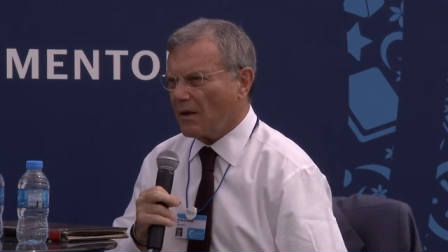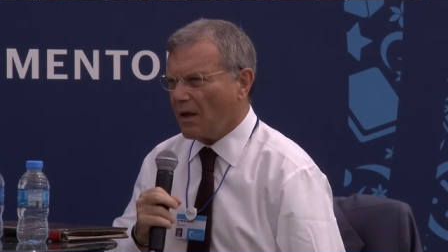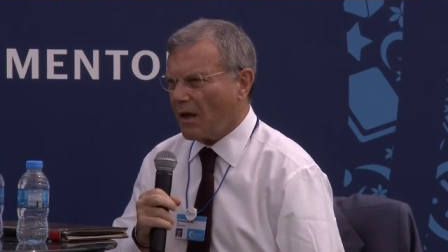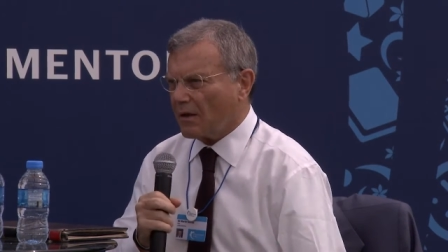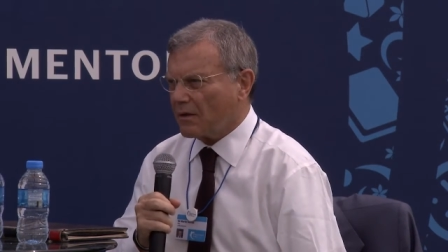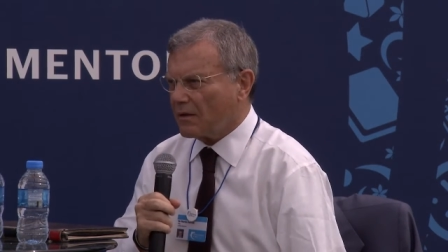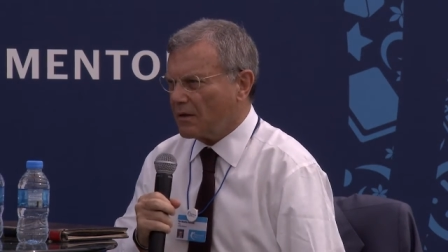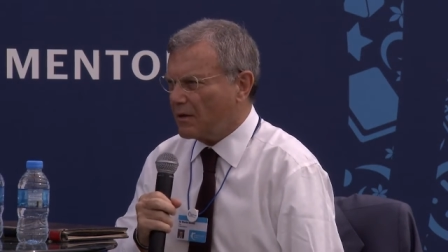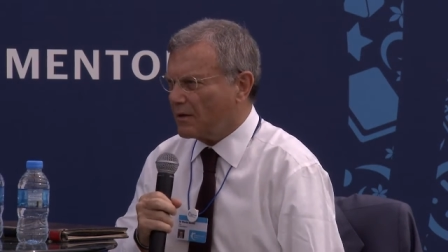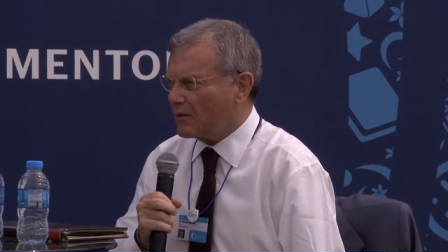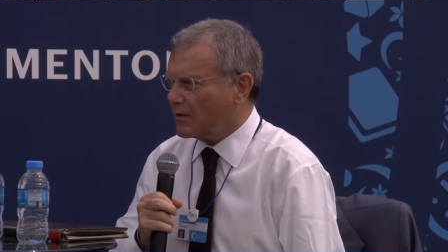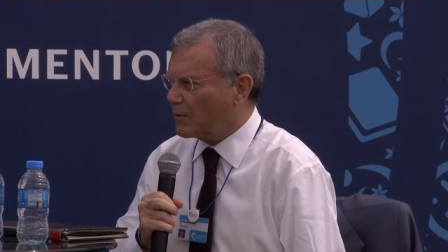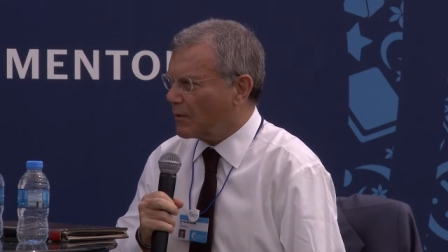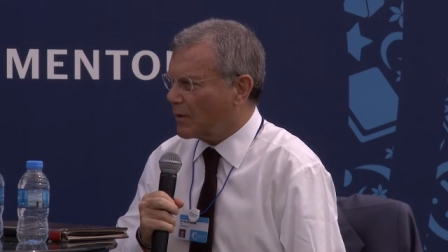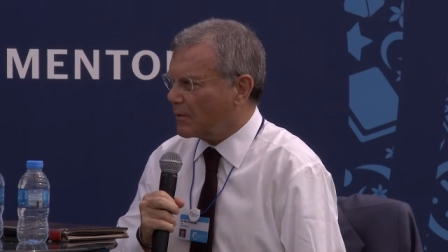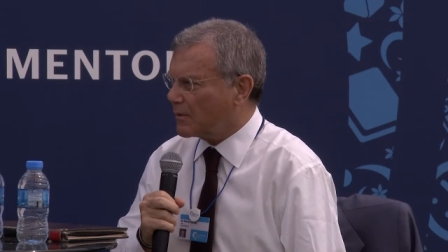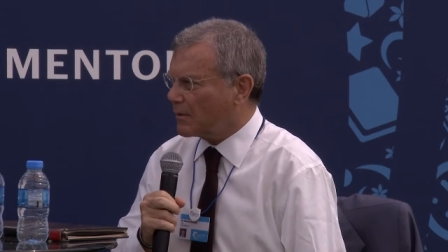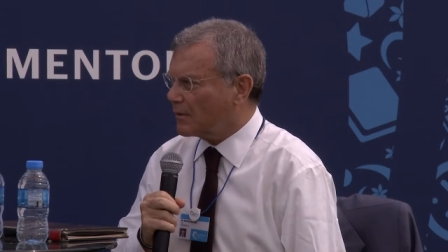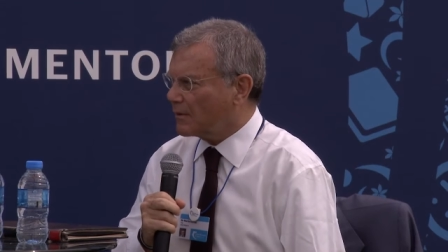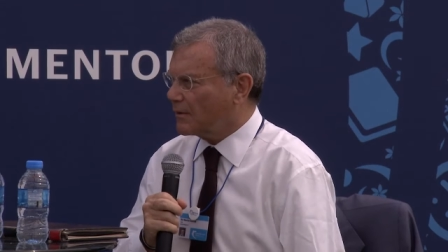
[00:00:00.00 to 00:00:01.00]
hacked into websites. Are you
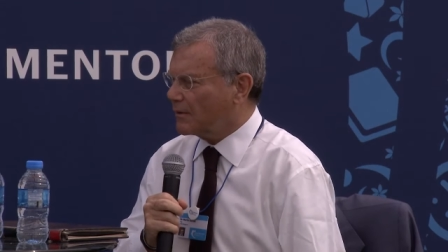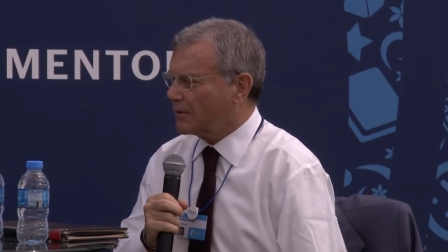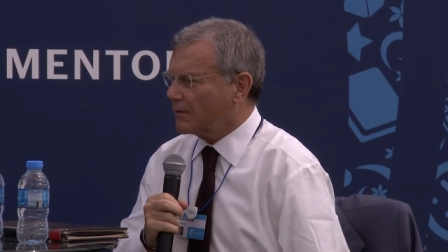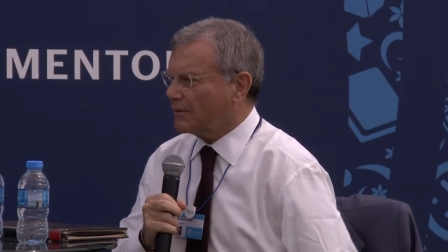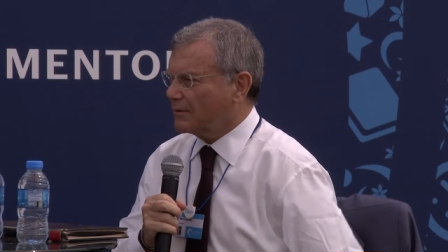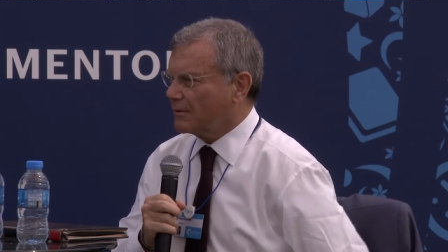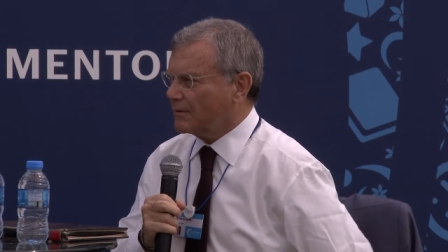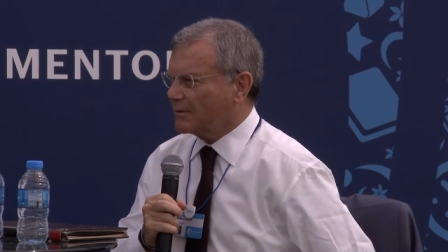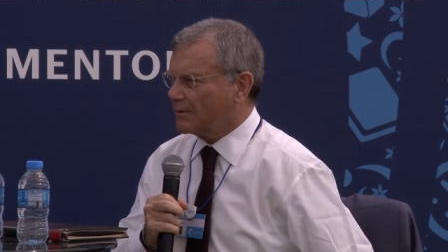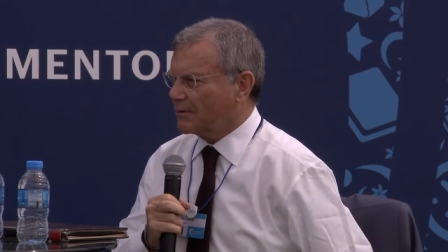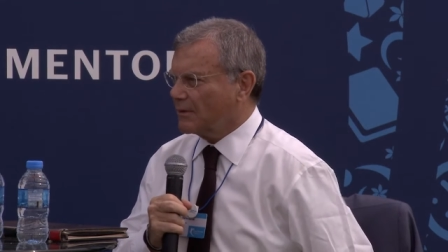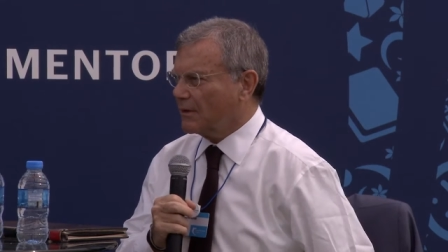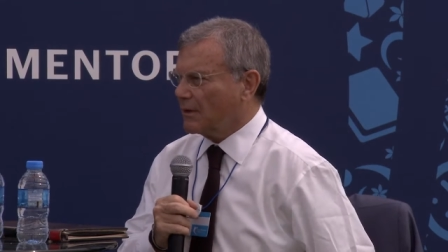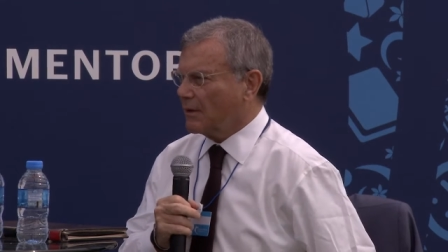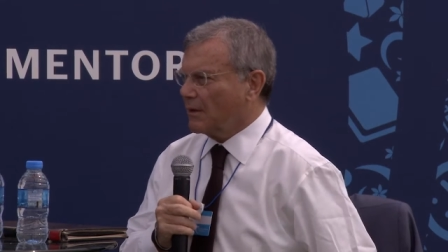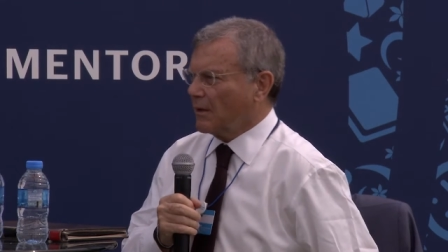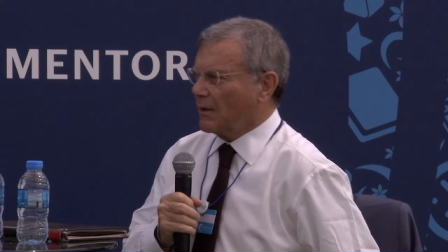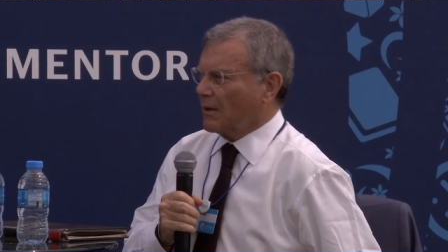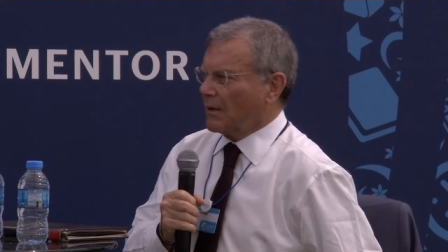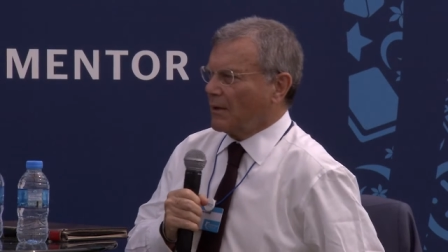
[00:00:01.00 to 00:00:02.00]
familiar with this
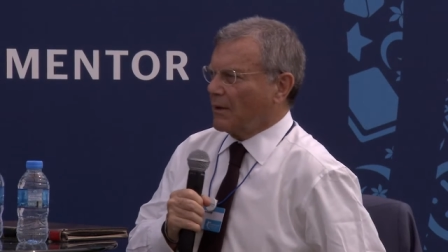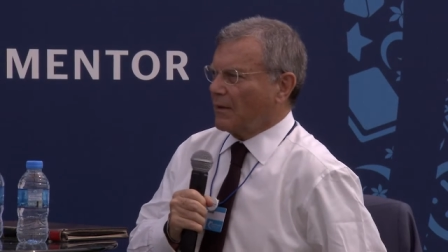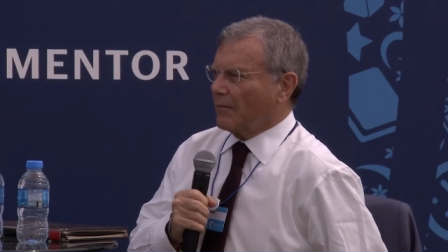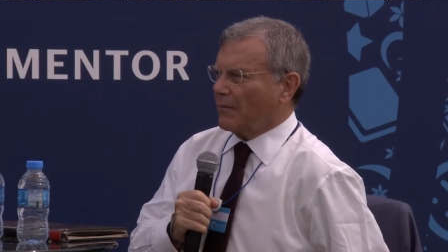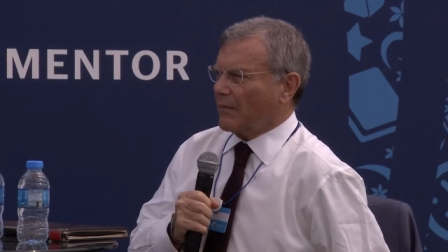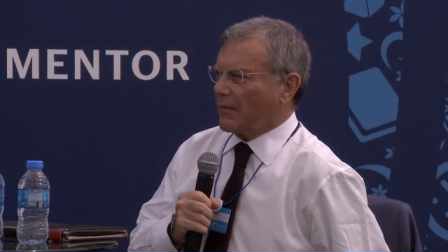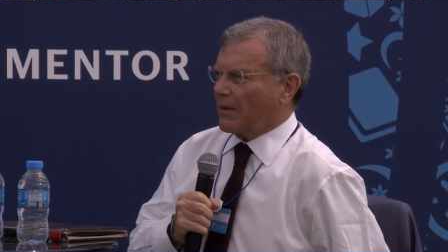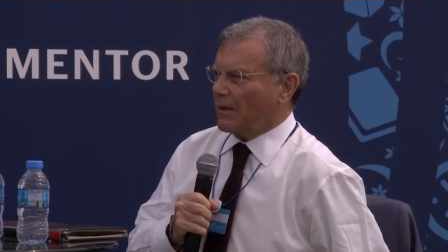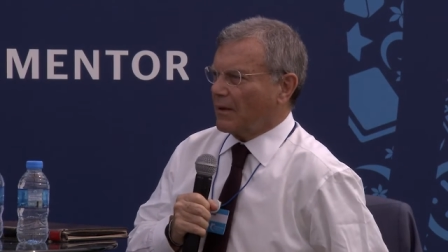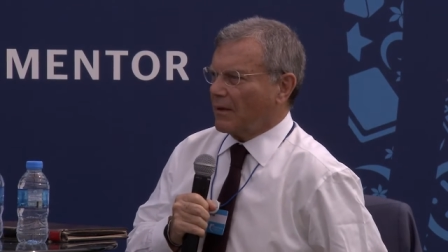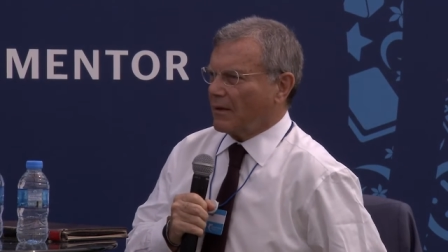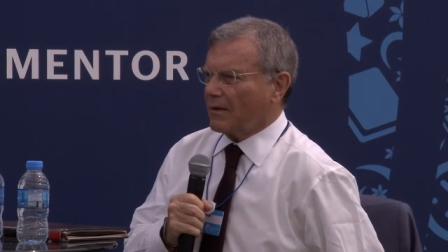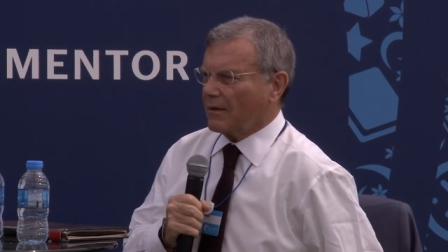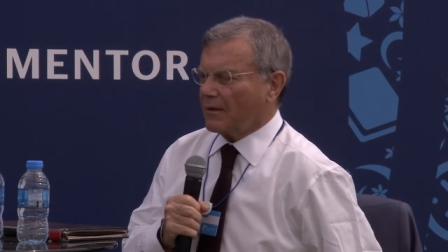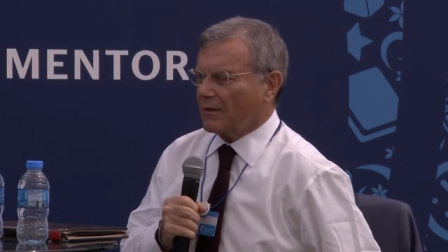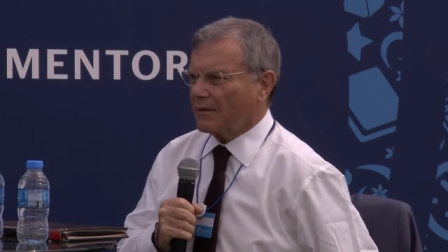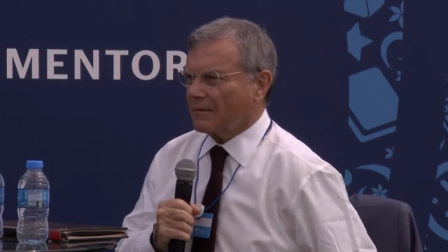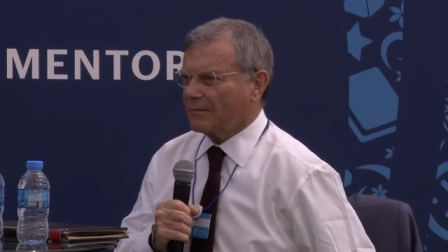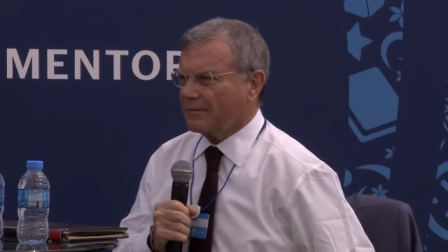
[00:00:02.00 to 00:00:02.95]
experiment or story?